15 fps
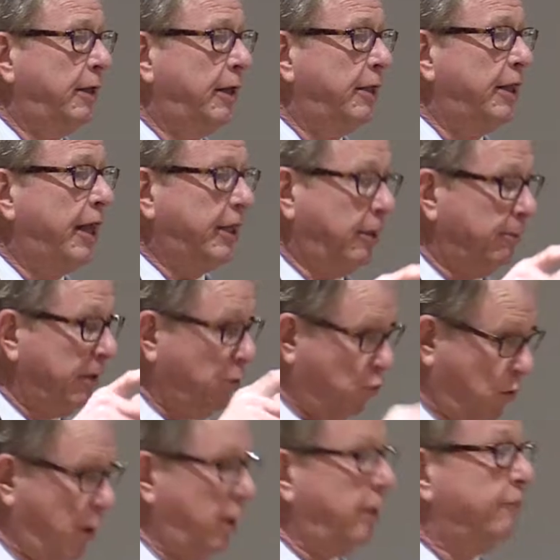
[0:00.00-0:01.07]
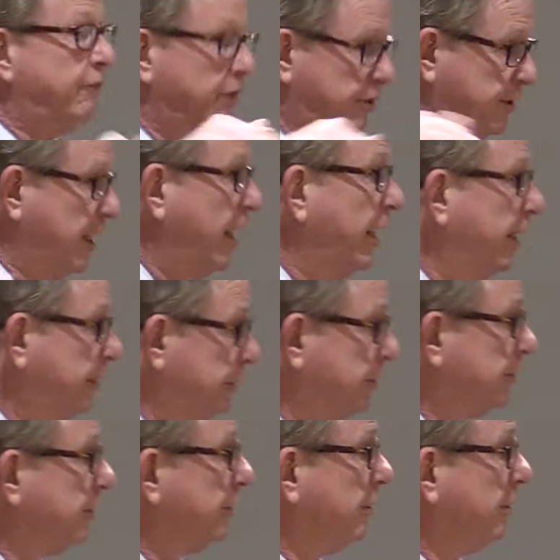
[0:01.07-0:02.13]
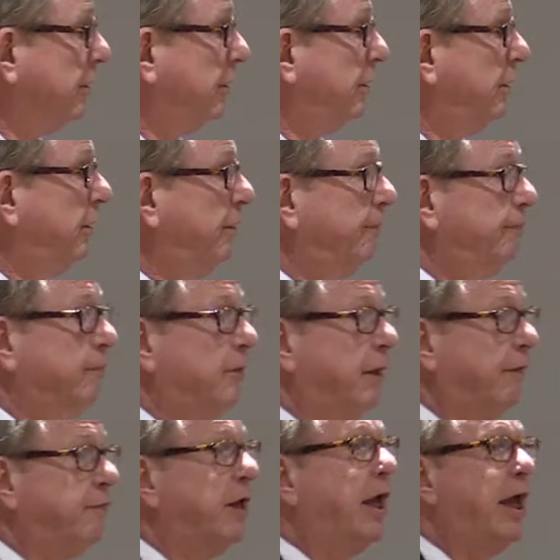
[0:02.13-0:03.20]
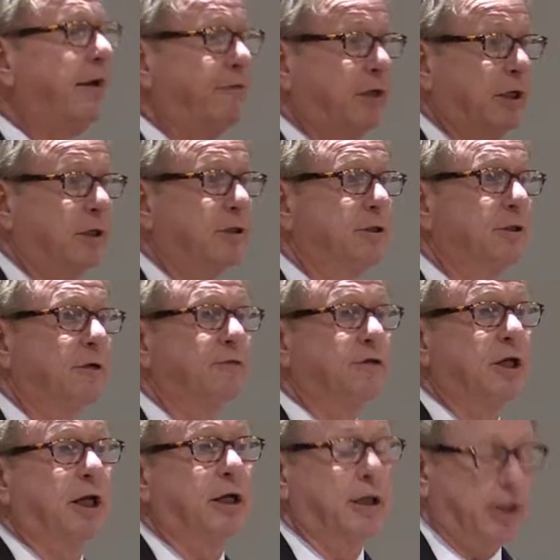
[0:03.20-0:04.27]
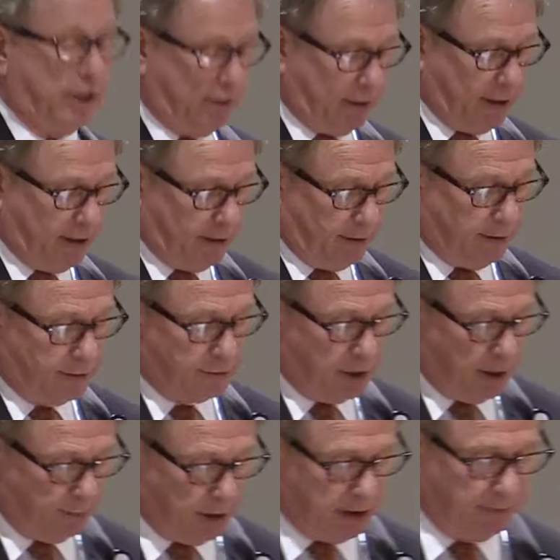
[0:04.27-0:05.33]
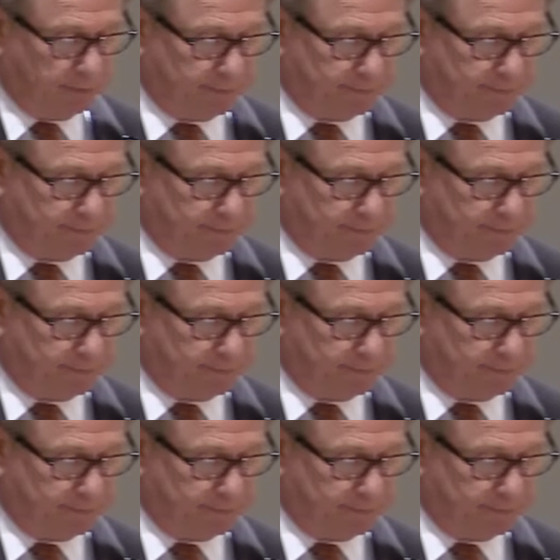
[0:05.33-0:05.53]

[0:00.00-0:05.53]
And that can be one of the signs of the heaviness of secondary trauma.